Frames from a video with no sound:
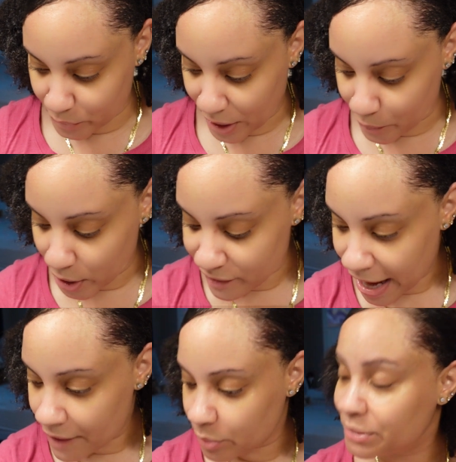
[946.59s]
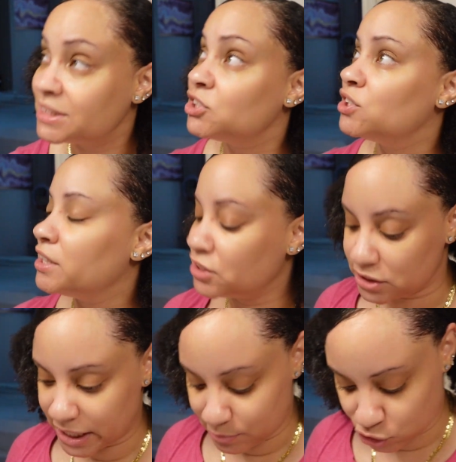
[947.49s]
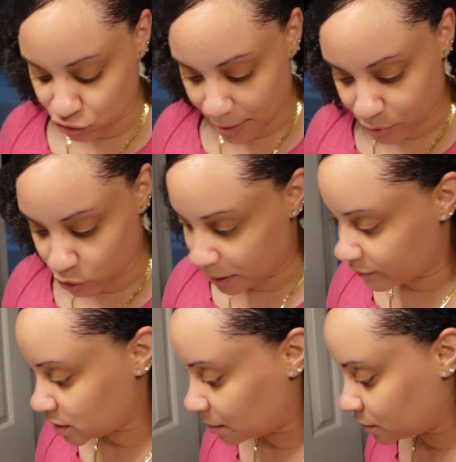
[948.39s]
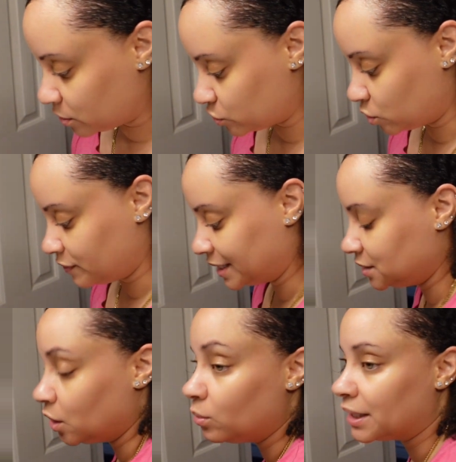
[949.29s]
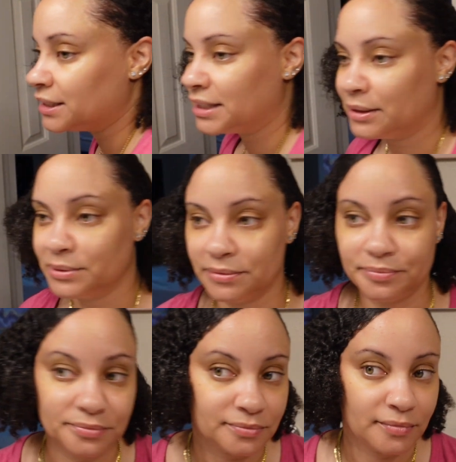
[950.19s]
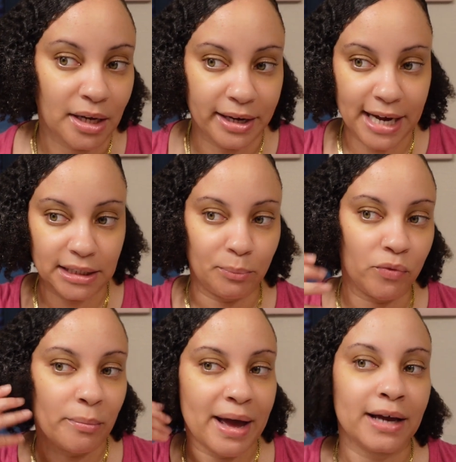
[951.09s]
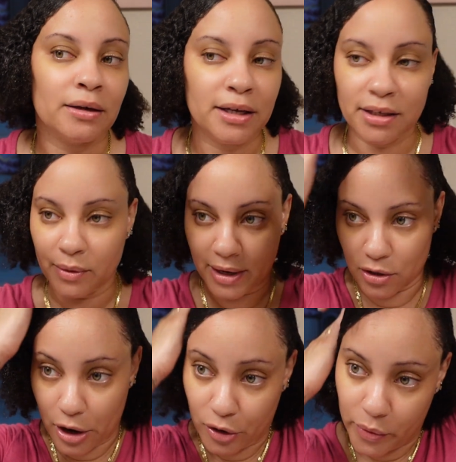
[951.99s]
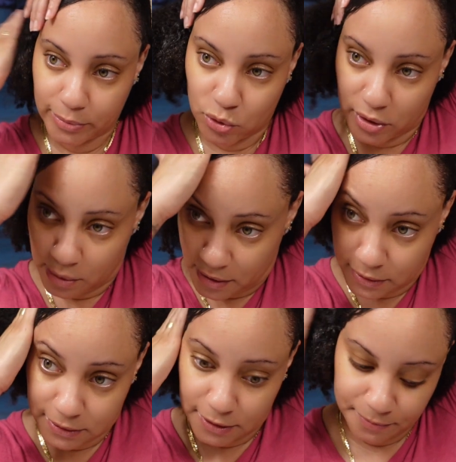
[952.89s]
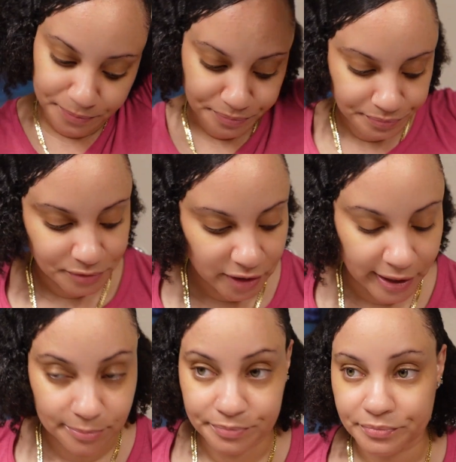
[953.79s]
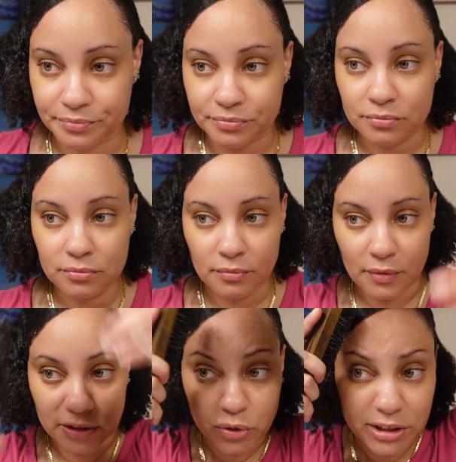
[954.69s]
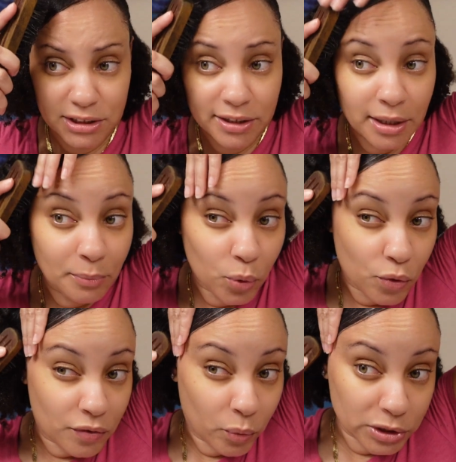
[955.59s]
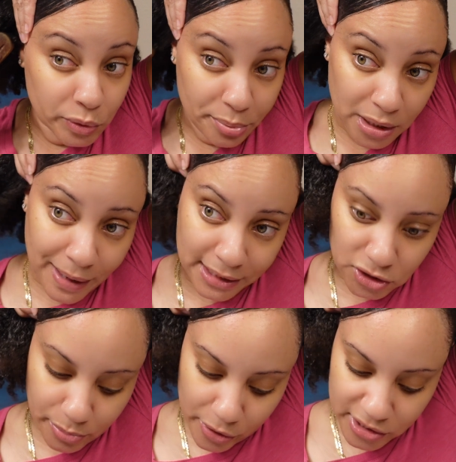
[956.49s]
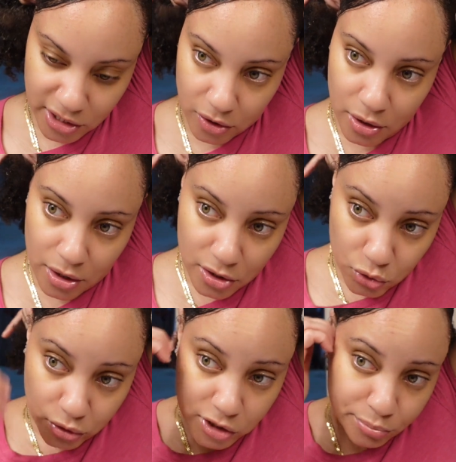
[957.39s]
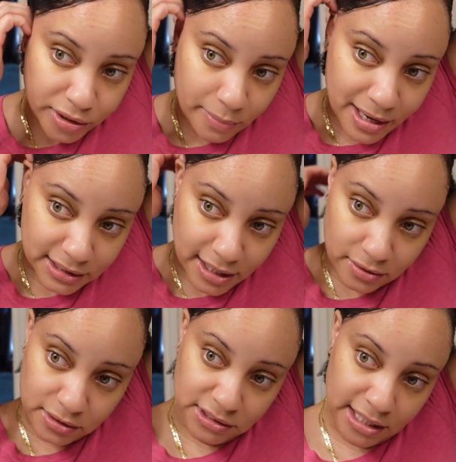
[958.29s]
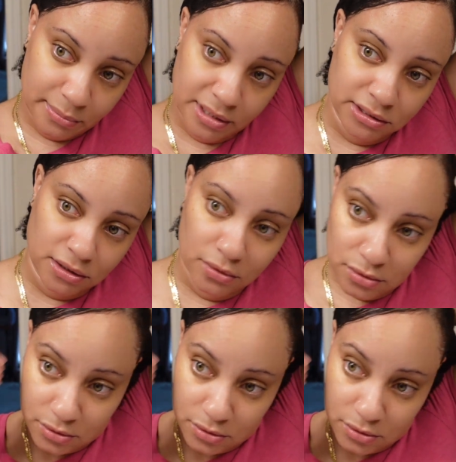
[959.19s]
Where I have it positioned, it just keeps dropping on me every time it goes off. I don't like that one. I'm gonna have to move it back. Anyway, y'all know what I'm talking about, so. All right. So this is gonna move once we pull it back into the ponytail. You can just bring it back down. It's not a big deal.